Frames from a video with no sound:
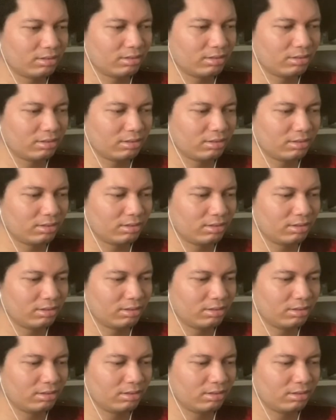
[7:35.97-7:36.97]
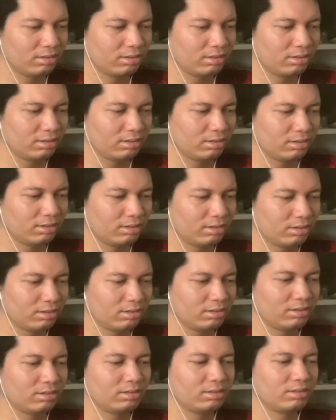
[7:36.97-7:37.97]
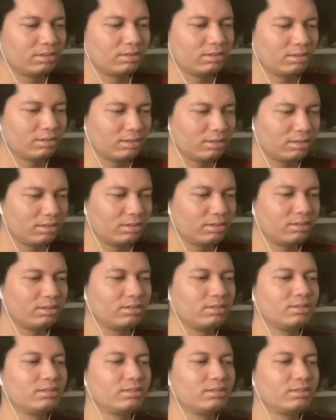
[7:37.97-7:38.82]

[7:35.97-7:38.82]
[no speech]